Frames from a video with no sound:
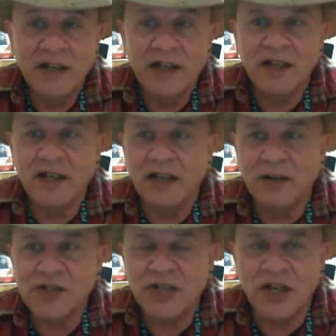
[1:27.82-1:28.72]
Uh, I
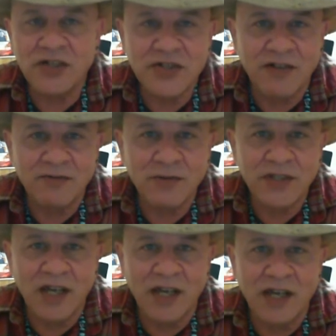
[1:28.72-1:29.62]
was touched several
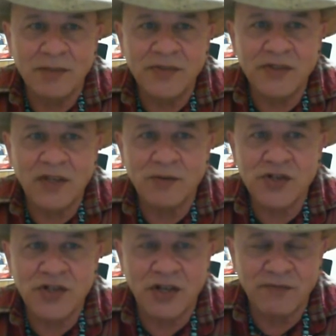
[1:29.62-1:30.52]
times, I was
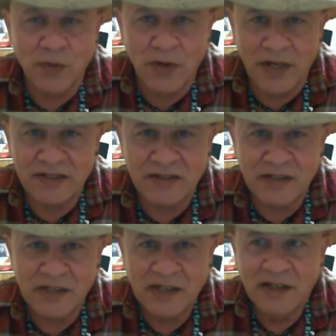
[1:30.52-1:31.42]
shoved
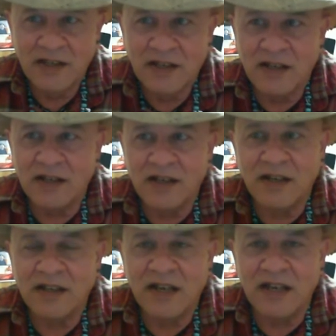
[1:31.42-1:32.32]
twice.
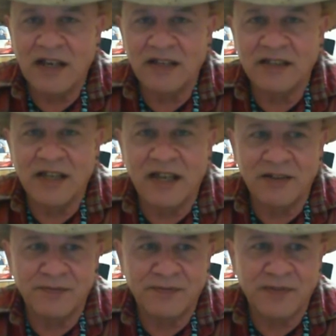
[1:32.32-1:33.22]
Uh, I had a lot
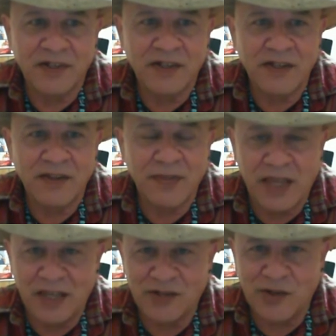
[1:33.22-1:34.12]
of uh,
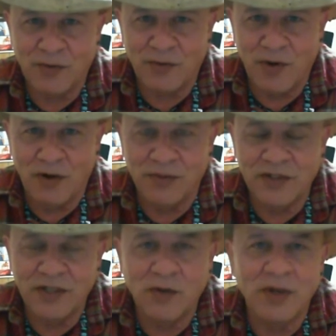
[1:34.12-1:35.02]
things go wrong with
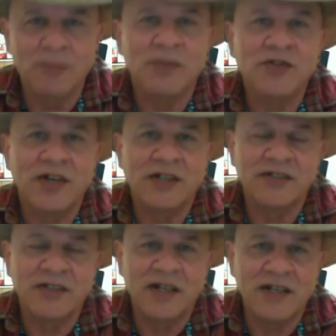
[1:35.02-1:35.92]
the equipment trying to
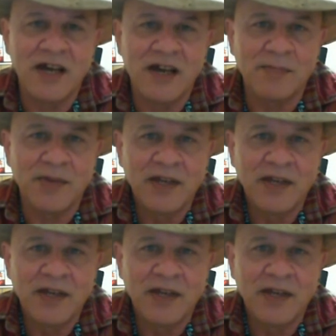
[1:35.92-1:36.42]
set it up.